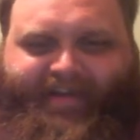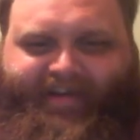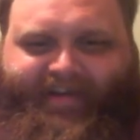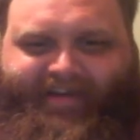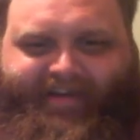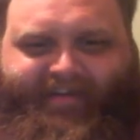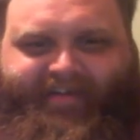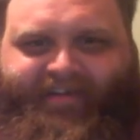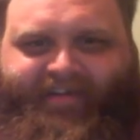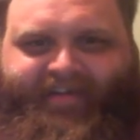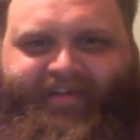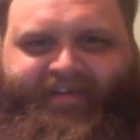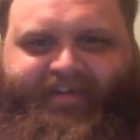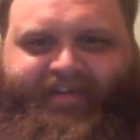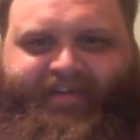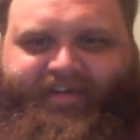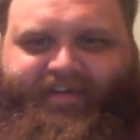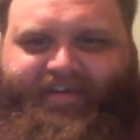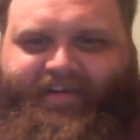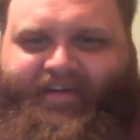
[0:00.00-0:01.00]

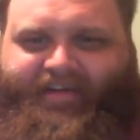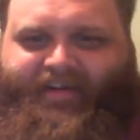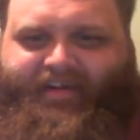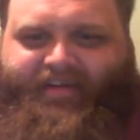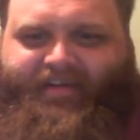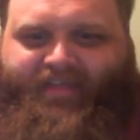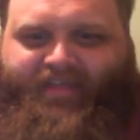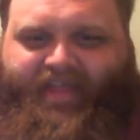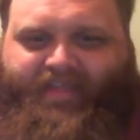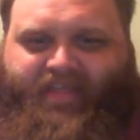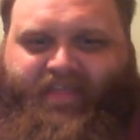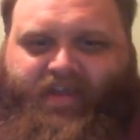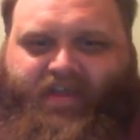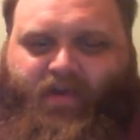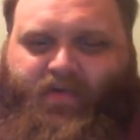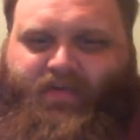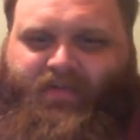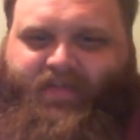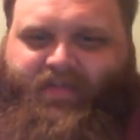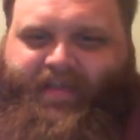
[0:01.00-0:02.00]
that
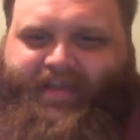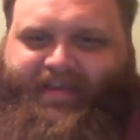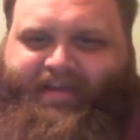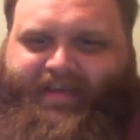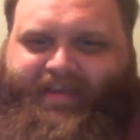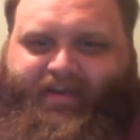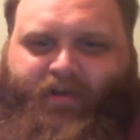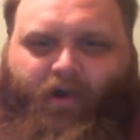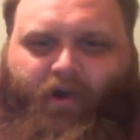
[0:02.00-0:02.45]
go to like